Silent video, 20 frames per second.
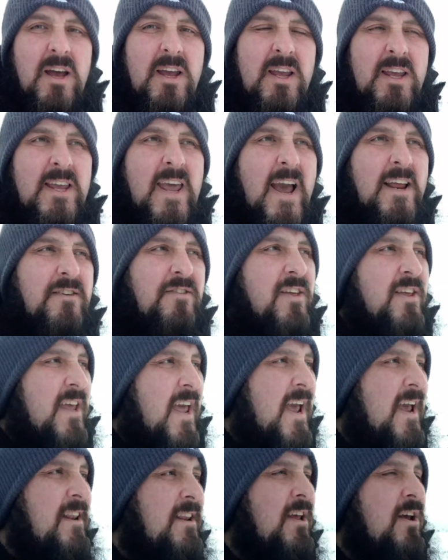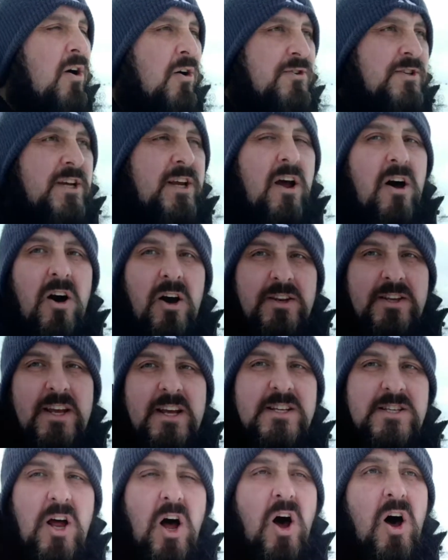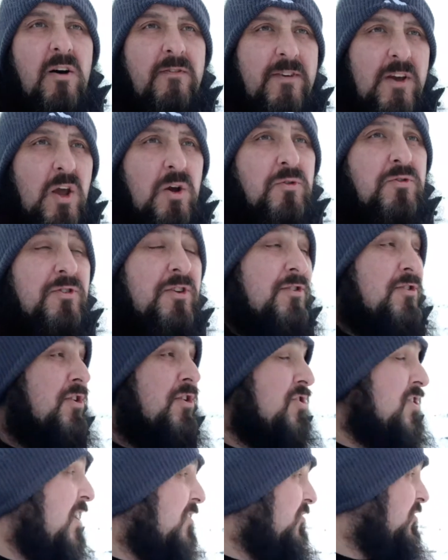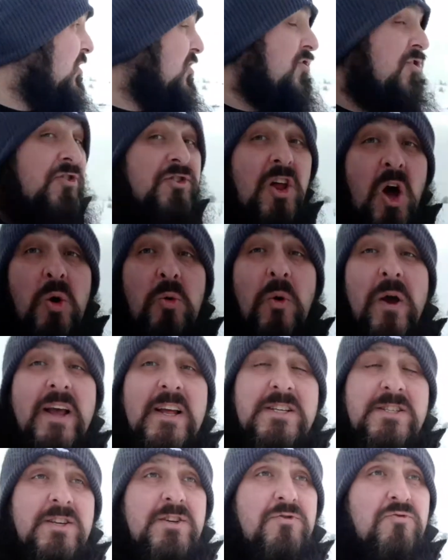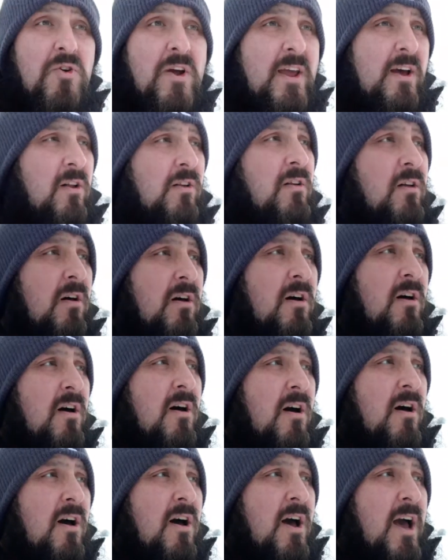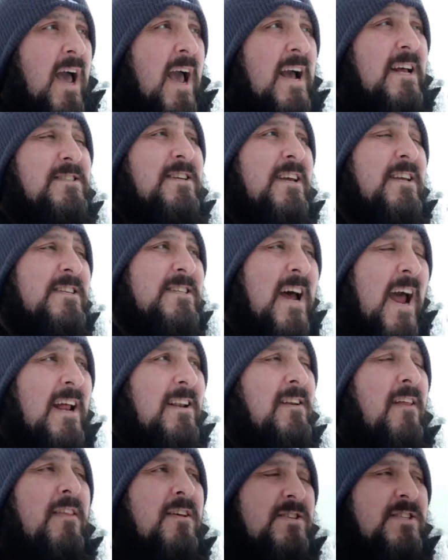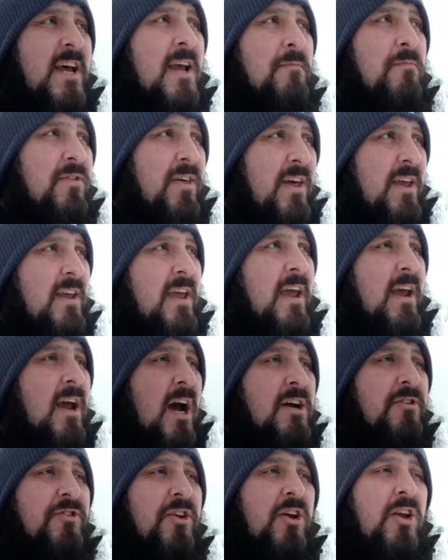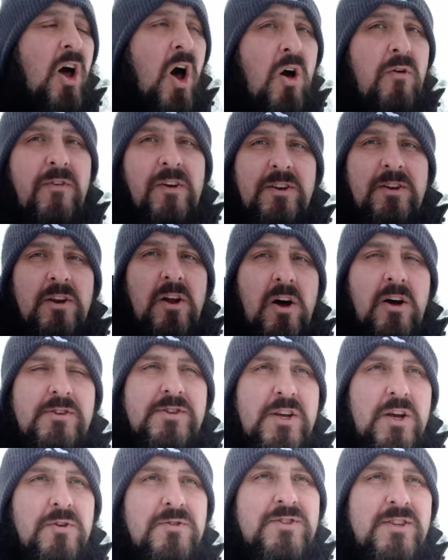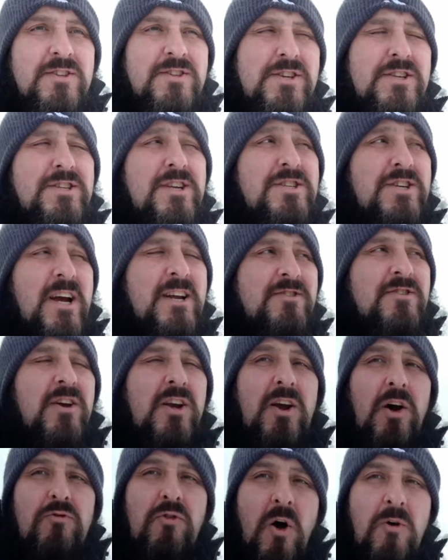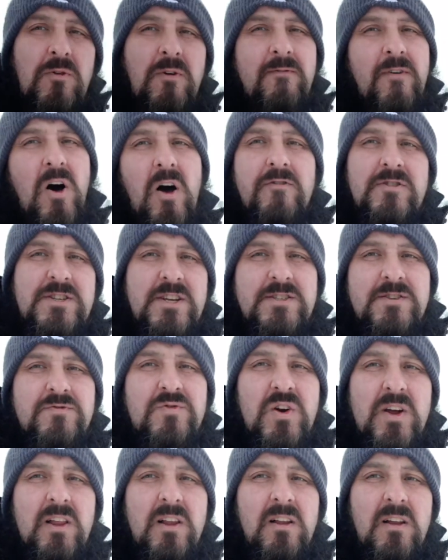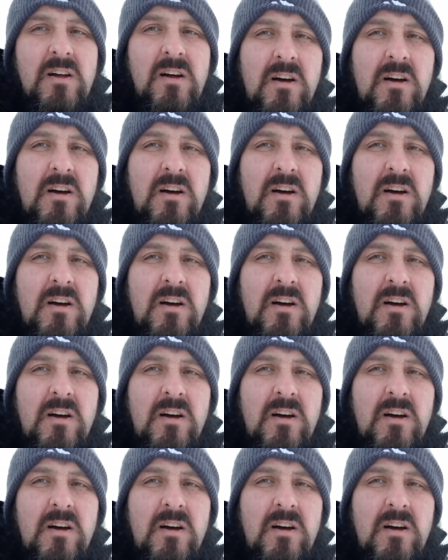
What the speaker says: Yet the idiotic ideas I've used to suggest that snow isn't real is exactly the same thinking as the COVID deniers used to suggest that coronavirus isn't real.